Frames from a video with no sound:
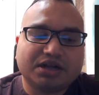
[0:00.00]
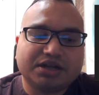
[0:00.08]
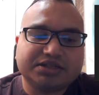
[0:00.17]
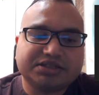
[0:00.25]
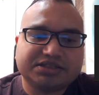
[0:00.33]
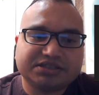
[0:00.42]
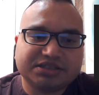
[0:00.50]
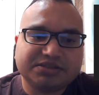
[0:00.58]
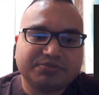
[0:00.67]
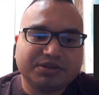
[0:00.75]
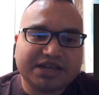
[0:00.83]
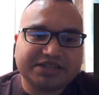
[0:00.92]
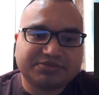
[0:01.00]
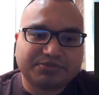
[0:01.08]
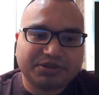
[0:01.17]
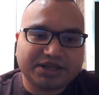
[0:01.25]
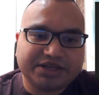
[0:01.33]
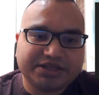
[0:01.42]
sleep blast
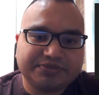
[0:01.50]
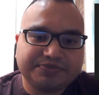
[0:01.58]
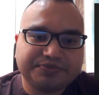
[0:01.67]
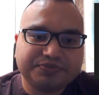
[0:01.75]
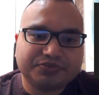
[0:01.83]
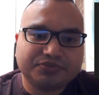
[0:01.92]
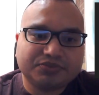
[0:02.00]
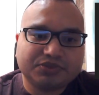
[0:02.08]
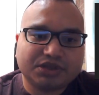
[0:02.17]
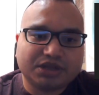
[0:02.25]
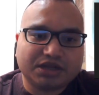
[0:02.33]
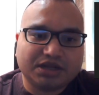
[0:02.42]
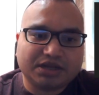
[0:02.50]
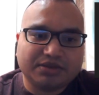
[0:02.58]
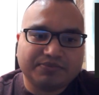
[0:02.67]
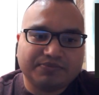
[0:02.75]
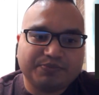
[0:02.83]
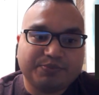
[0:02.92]
play.
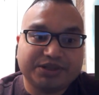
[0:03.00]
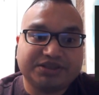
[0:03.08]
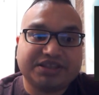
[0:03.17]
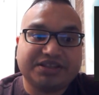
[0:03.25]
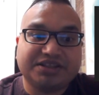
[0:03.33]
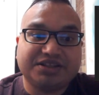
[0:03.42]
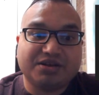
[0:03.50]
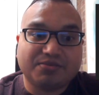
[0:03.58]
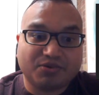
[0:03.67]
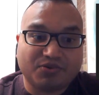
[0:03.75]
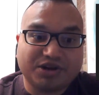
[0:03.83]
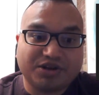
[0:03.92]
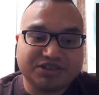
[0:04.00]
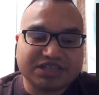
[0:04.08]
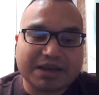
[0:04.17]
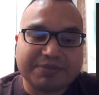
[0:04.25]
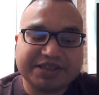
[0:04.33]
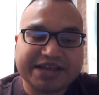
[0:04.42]
But then the number one on
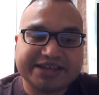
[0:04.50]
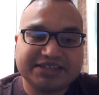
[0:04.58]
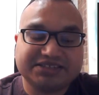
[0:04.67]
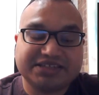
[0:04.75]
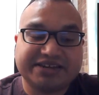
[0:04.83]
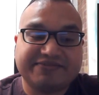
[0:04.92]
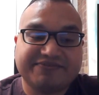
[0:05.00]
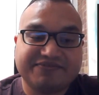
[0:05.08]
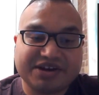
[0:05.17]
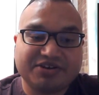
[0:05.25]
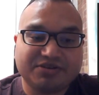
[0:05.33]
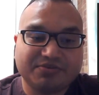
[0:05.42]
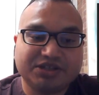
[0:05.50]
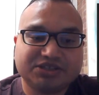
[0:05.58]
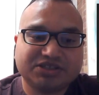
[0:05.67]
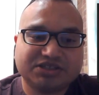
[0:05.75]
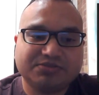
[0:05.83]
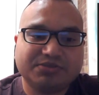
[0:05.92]
top of that is like very much
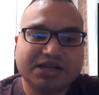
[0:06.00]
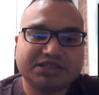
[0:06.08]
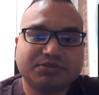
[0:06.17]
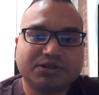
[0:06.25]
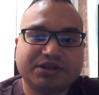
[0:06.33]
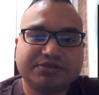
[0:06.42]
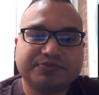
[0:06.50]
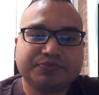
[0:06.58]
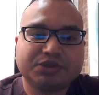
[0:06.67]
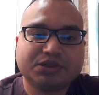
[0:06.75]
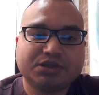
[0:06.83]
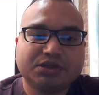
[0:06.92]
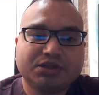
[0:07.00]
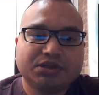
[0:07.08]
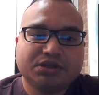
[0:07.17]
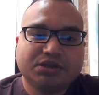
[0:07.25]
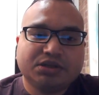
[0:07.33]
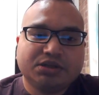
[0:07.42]
sleep blast play.
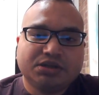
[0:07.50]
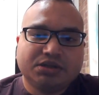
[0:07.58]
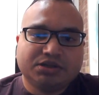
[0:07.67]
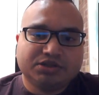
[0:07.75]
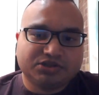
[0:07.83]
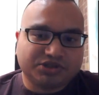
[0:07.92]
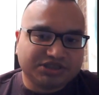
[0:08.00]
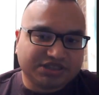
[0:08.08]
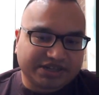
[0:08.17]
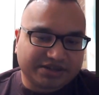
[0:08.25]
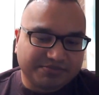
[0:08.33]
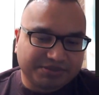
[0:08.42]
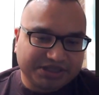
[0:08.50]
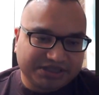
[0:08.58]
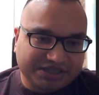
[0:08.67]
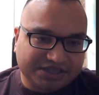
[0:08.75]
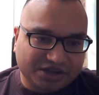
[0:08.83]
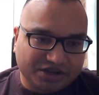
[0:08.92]
So he's like
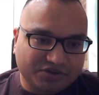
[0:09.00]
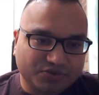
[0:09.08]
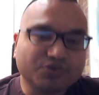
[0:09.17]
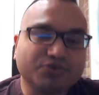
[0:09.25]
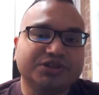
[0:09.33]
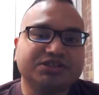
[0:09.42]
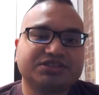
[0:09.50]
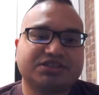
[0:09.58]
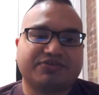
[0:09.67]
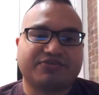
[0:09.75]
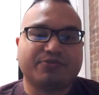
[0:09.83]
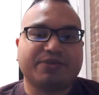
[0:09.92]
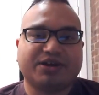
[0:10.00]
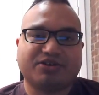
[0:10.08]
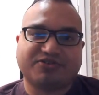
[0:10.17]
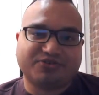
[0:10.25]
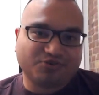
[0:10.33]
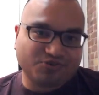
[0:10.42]
completely congruent for better or
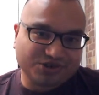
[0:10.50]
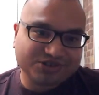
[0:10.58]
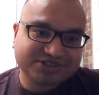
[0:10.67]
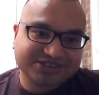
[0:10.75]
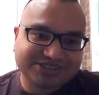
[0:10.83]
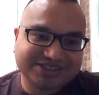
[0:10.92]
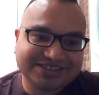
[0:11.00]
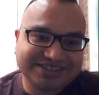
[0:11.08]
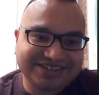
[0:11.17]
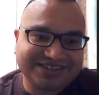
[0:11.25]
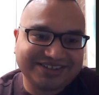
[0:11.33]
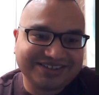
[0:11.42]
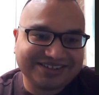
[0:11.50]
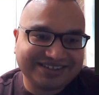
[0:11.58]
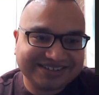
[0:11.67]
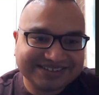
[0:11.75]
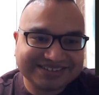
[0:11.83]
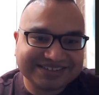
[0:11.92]
for worse.
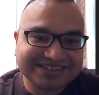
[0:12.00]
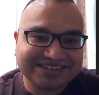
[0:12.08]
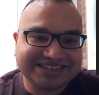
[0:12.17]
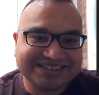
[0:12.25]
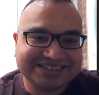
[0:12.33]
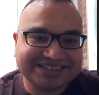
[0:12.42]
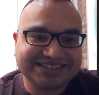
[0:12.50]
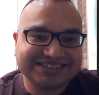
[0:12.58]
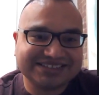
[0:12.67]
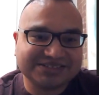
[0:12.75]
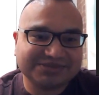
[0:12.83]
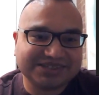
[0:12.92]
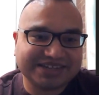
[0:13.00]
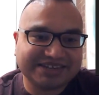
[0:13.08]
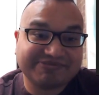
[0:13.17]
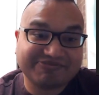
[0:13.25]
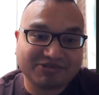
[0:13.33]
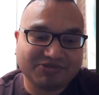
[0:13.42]
In this case, it seems like
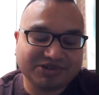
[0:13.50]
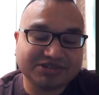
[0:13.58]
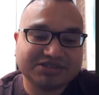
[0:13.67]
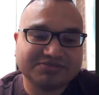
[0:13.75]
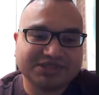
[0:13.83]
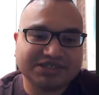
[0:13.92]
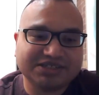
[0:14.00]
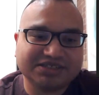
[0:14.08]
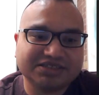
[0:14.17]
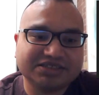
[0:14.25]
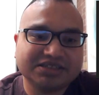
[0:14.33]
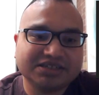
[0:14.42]
for worse because